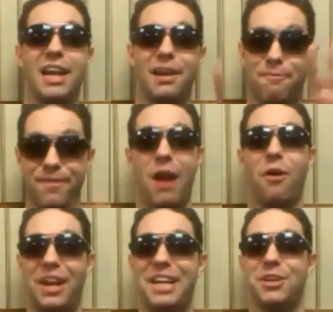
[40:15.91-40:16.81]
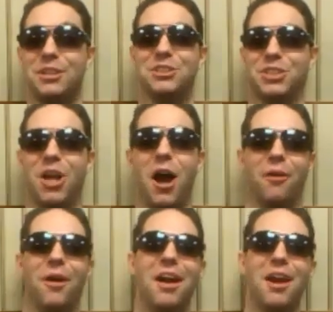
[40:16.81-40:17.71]
in a very good
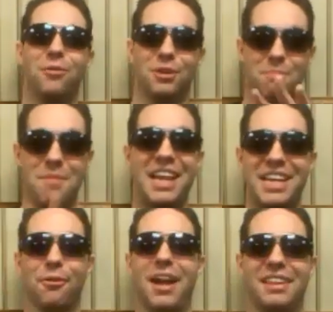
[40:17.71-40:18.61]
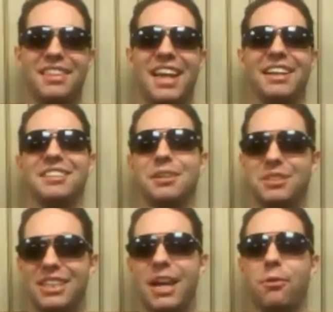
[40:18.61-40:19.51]
show with many great things, it
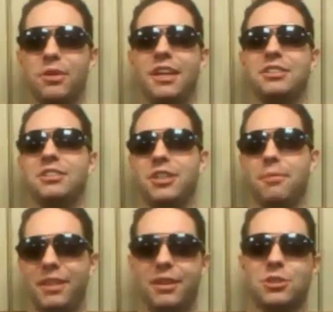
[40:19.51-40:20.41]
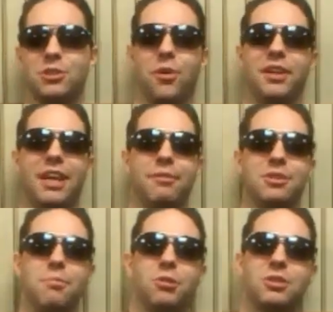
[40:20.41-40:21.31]
was their relationship and their story that
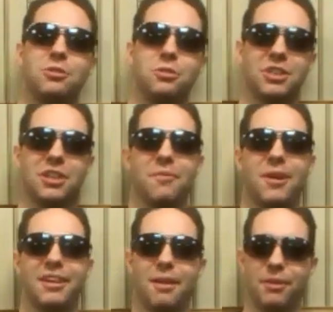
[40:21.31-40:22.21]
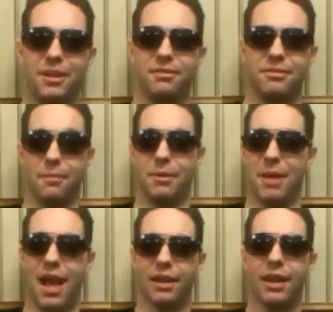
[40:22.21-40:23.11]
was the most interesting to me and kept me coming
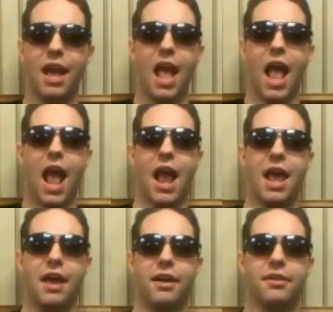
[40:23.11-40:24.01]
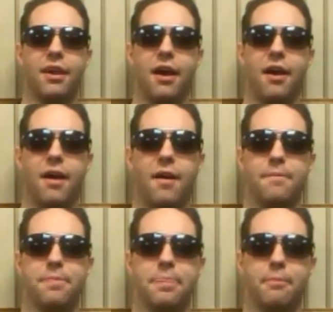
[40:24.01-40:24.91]
back. And
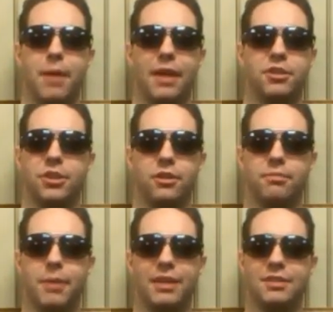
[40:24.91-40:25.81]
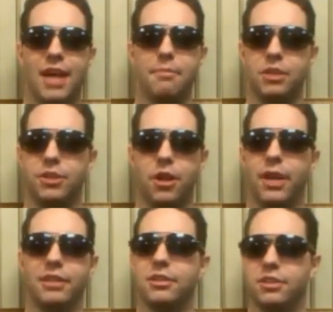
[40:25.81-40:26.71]
um, by the sh- by the time this show
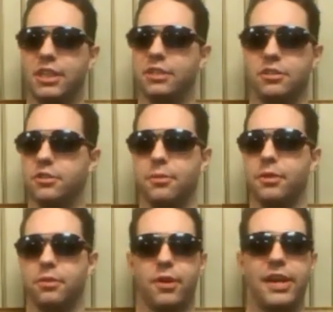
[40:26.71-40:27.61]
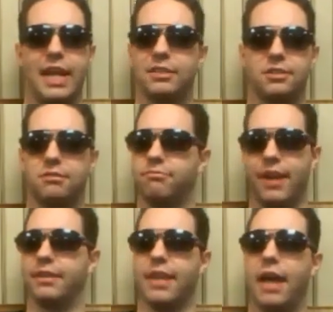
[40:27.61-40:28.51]
gets into seasons two and three, it's
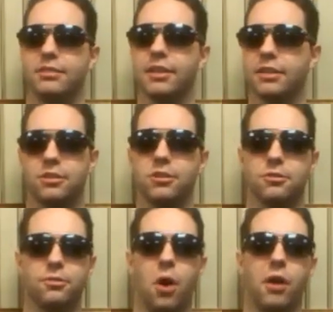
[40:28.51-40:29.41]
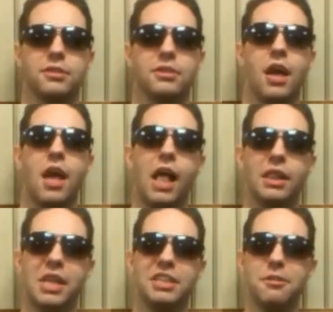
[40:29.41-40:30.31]
fantastic. It's just flawless.
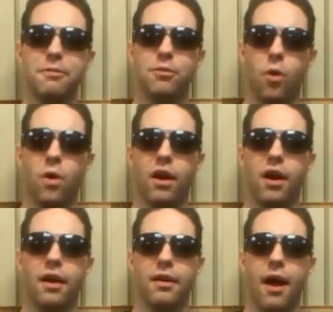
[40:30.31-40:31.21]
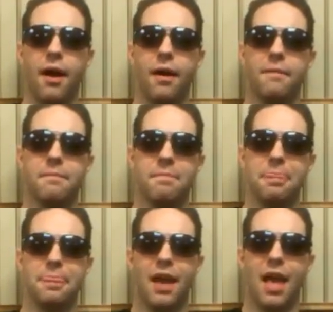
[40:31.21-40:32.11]
Legend of Korra,
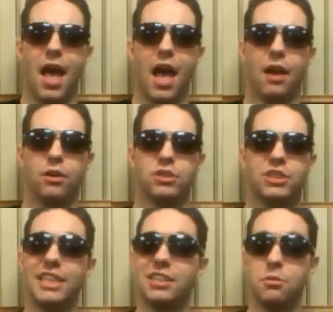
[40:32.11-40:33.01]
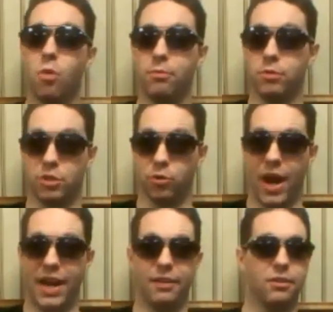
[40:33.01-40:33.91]
um, season one was
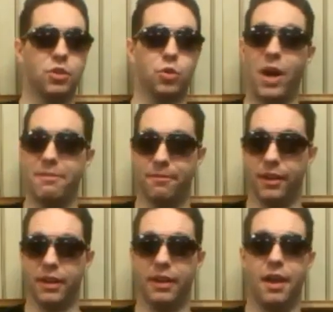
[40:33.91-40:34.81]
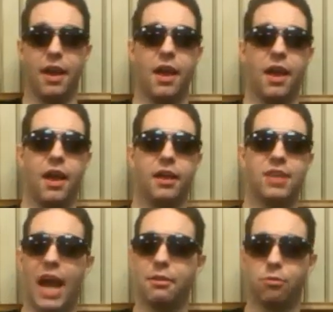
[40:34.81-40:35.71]
great, great villain,
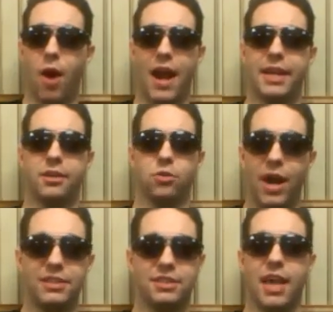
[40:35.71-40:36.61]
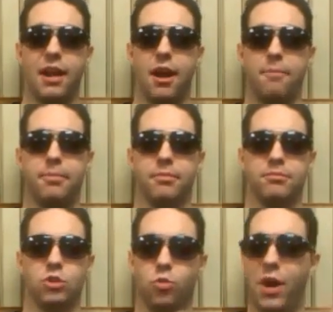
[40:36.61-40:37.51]
tight writing, great setup
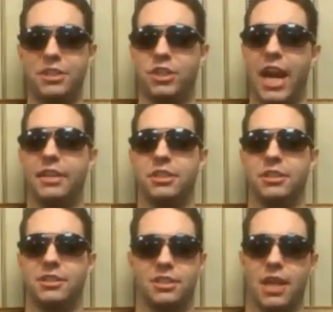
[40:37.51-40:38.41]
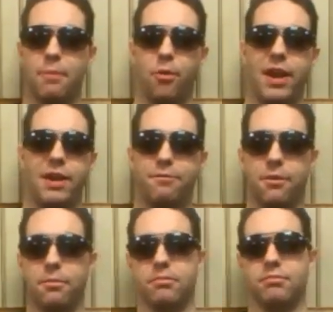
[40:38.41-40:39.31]
great changes to separate it
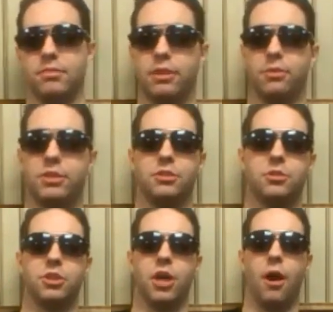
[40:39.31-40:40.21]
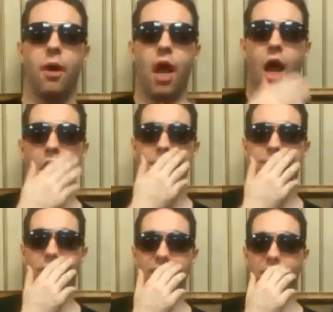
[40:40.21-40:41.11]
from the original show.
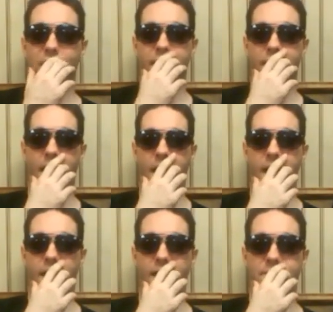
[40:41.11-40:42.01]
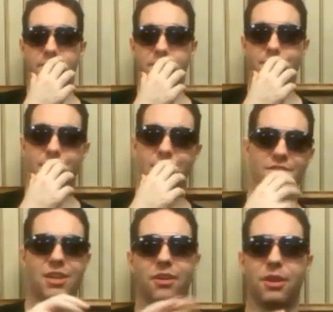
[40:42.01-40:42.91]
Very good. Um,
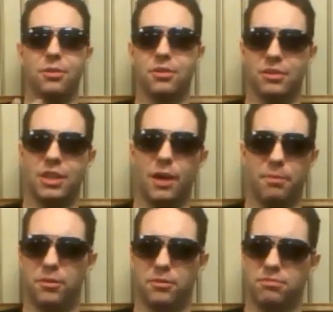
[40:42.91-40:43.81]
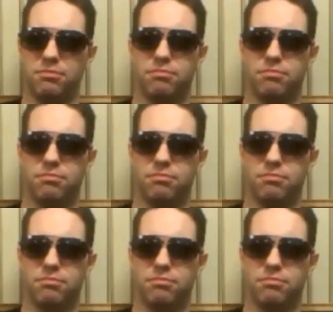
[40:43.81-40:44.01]
you know, there were a couple